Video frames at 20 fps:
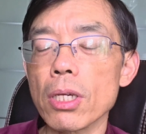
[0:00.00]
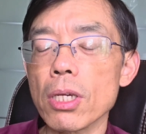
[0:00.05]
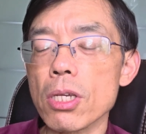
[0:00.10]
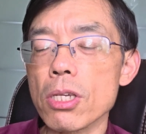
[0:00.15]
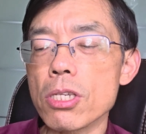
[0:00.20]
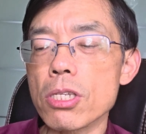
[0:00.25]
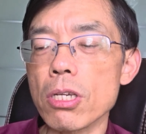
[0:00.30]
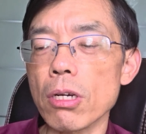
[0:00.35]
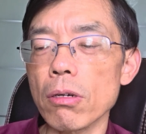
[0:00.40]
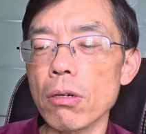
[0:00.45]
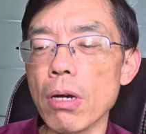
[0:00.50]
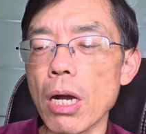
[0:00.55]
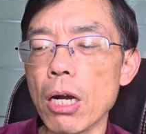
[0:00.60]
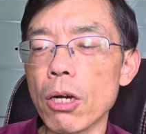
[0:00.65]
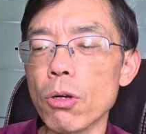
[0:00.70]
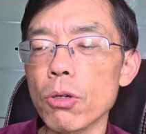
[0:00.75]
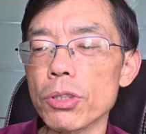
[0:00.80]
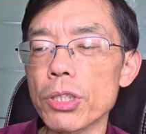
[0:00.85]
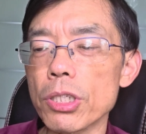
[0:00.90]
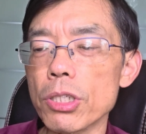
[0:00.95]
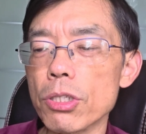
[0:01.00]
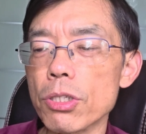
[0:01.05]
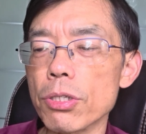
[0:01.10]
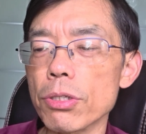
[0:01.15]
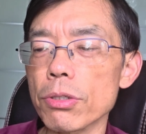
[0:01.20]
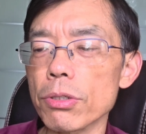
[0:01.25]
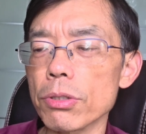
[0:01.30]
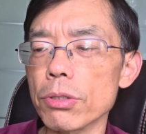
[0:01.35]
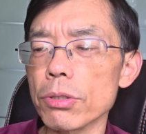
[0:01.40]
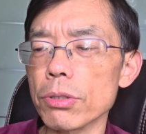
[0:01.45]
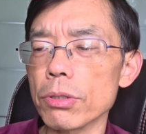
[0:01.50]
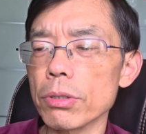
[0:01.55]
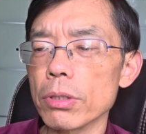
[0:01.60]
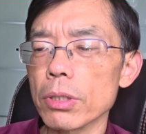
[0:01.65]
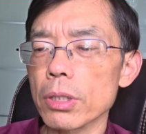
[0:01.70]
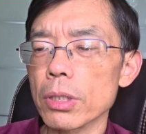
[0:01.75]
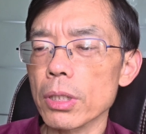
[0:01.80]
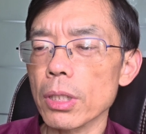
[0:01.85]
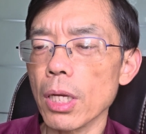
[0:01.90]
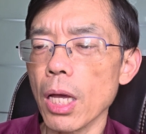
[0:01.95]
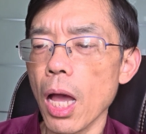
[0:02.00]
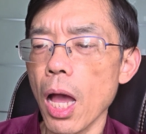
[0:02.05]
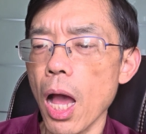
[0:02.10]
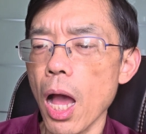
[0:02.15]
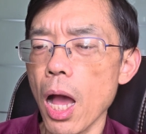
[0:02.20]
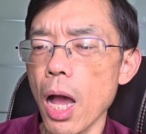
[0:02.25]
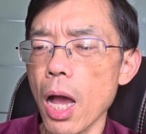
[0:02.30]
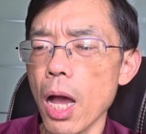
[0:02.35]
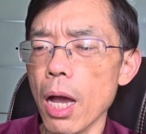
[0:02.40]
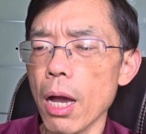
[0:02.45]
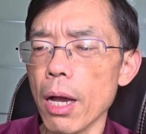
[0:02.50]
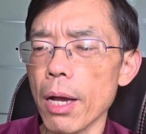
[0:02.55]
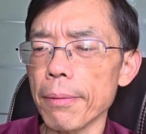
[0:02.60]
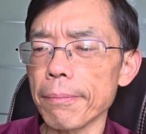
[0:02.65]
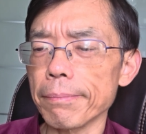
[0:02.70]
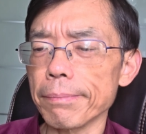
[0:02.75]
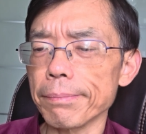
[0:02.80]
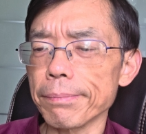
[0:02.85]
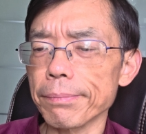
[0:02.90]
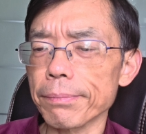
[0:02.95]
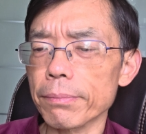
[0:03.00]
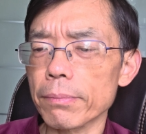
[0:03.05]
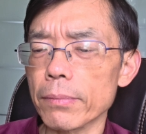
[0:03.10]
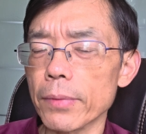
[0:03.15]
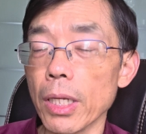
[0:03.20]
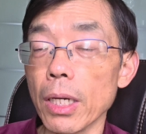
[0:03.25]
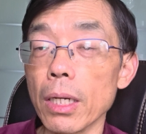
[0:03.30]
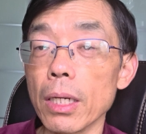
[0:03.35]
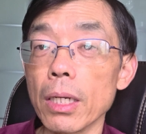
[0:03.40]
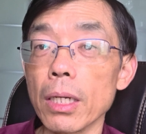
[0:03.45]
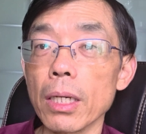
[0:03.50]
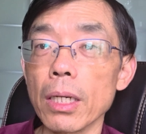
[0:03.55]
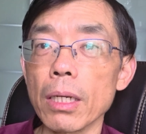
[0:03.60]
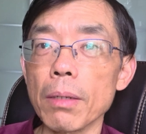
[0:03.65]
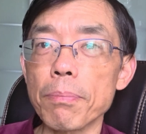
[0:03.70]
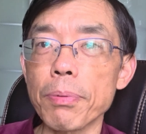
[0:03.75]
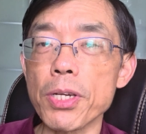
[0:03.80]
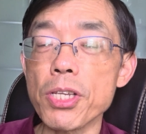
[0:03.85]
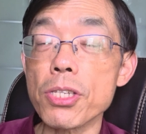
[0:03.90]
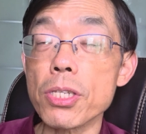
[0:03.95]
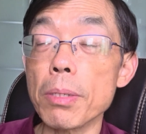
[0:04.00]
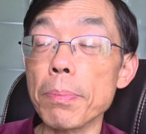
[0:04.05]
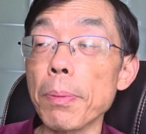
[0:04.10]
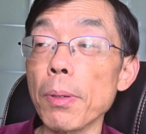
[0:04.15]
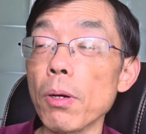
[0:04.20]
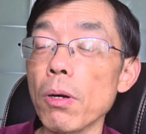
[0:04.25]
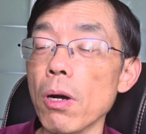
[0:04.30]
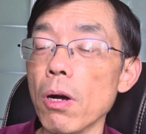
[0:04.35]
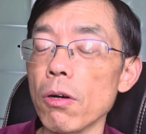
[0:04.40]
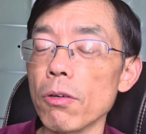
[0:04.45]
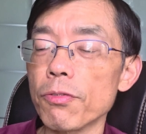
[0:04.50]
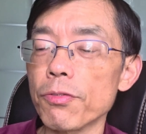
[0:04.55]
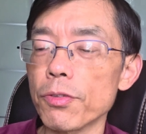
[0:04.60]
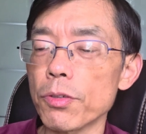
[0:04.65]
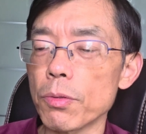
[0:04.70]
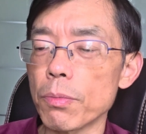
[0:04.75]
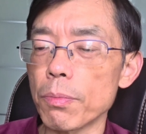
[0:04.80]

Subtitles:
So according to the principle of